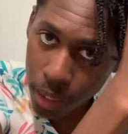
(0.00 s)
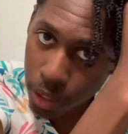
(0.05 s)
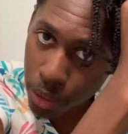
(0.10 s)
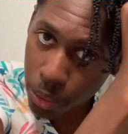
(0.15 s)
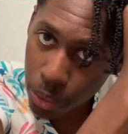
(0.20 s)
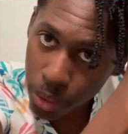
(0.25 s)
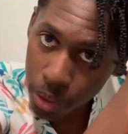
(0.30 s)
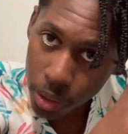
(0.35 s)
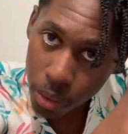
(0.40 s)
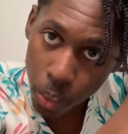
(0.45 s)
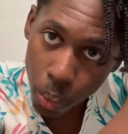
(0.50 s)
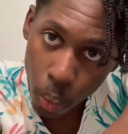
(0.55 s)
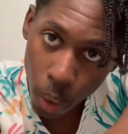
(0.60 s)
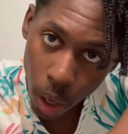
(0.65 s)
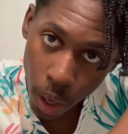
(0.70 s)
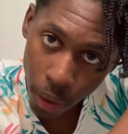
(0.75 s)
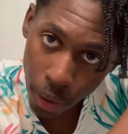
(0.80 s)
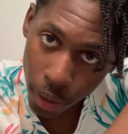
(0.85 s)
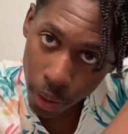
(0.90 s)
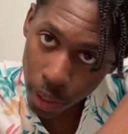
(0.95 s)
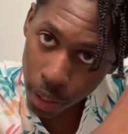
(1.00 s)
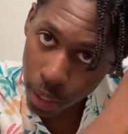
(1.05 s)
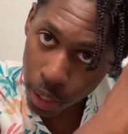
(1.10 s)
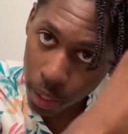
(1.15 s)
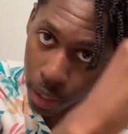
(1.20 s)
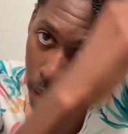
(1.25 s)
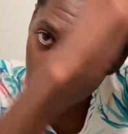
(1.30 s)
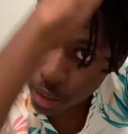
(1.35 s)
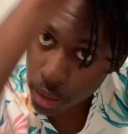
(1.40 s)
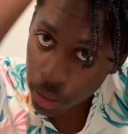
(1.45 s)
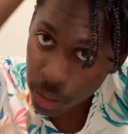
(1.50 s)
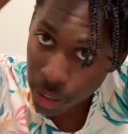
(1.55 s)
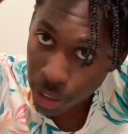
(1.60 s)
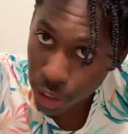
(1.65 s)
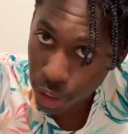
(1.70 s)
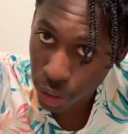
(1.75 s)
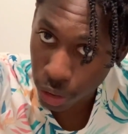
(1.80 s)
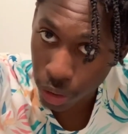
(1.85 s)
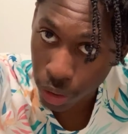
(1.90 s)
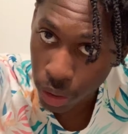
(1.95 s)
used water and
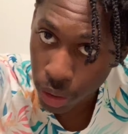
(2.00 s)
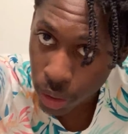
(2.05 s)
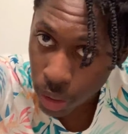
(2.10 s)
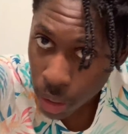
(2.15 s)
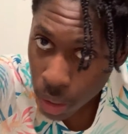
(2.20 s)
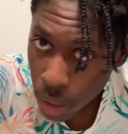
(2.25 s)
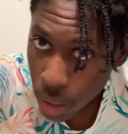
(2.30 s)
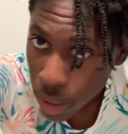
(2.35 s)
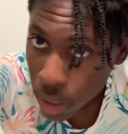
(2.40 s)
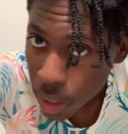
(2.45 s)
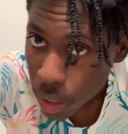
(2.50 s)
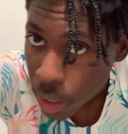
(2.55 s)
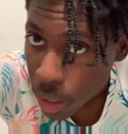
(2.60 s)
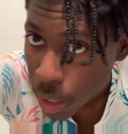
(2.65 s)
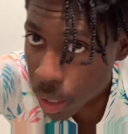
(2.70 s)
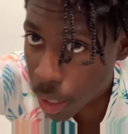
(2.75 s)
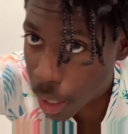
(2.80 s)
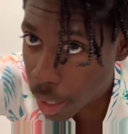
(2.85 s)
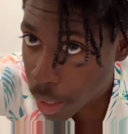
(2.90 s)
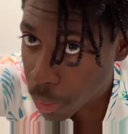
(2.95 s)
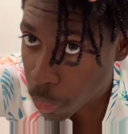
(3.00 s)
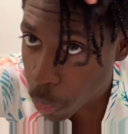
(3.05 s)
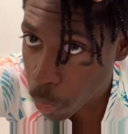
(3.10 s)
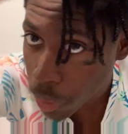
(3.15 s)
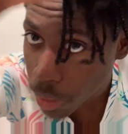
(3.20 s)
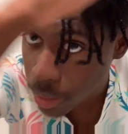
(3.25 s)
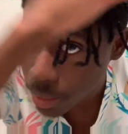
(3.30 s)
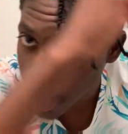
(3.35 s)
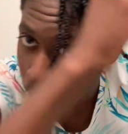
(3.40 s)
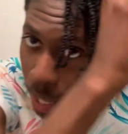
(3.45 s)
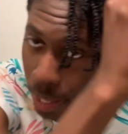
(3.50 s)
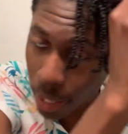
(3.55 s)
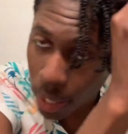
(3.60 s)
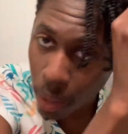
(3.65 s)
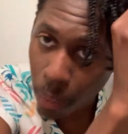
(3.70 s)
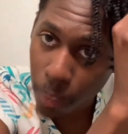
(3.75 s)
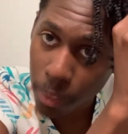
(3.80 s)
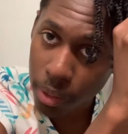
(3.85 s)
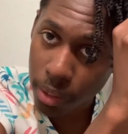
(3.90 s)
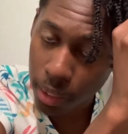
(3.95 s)
conditioner, and with that I
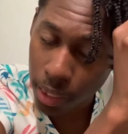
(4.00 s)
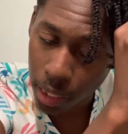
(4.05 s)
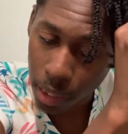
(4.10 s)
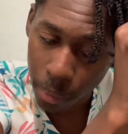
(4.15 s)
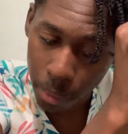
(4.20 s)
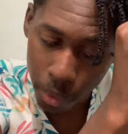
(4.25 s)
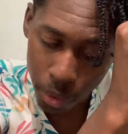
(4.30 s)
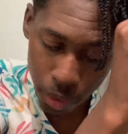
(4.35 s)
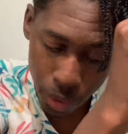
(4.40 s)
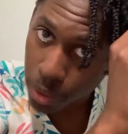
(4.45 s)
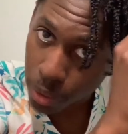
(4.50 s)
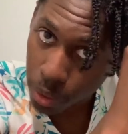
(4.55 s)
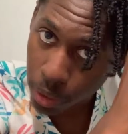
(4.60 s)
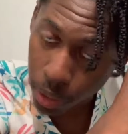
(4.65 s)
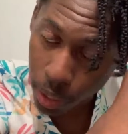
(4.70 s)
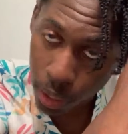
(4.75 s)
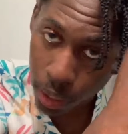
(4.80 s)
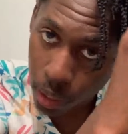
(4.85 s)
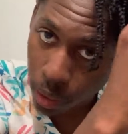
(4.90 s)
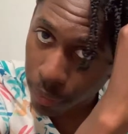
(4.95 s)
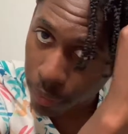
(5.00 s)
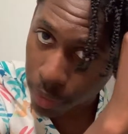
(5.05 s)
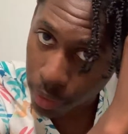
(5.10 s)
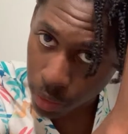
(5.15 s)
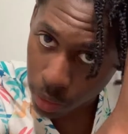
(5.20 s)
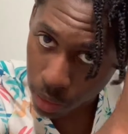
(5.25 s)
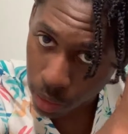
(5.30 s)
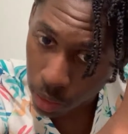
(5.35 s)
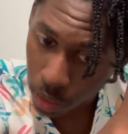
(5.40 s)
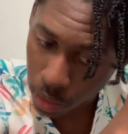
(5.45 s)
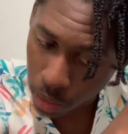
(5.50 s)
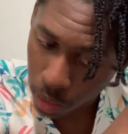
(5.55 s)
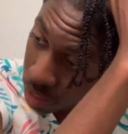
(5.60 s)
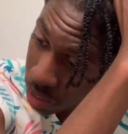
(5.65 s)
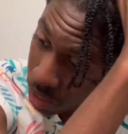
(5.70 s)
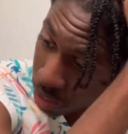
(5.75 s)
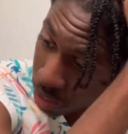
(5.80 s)
was able to get everything done.